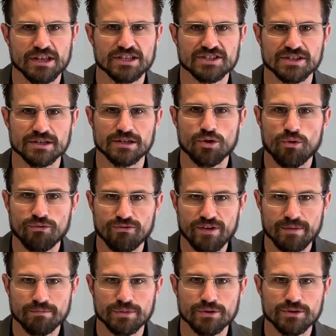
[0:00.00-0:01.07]
this in
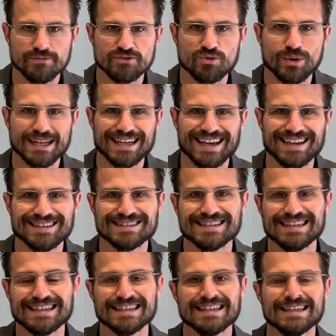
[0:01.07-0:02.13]
November of
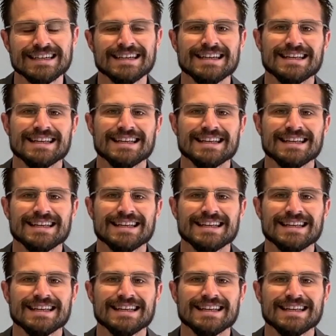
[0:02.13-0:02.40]
2019,